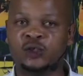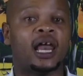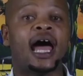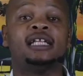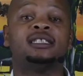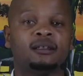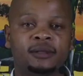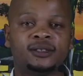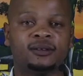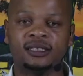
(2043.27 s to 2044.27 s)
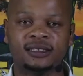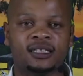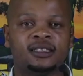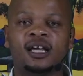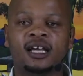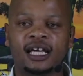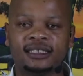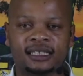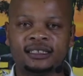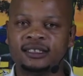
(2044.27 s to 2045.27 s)
Usually I tell my students
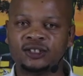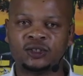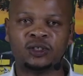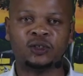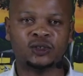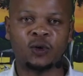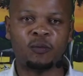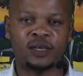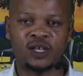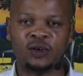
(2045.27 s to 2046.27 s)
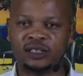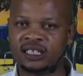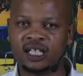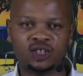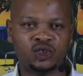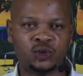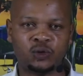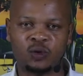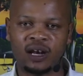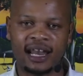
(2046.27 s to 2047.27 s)
that a sentence should not go beyond
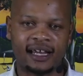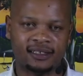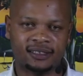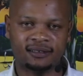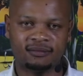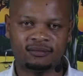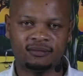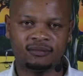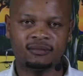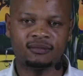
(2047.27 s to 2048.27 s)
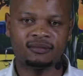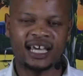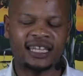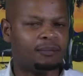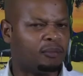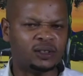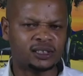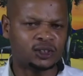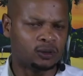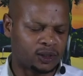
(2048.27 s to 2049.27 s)
2 lines.
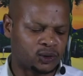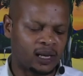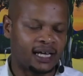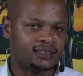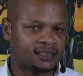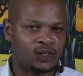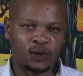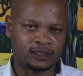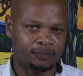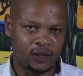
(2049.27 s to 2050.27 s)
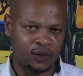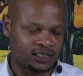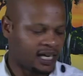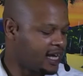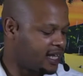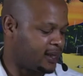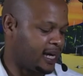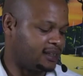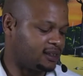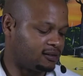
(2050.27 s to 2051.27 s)
At the most, it should be 2 lines, not beyond
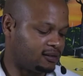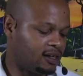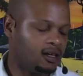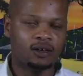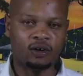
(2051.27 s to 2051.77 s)
that.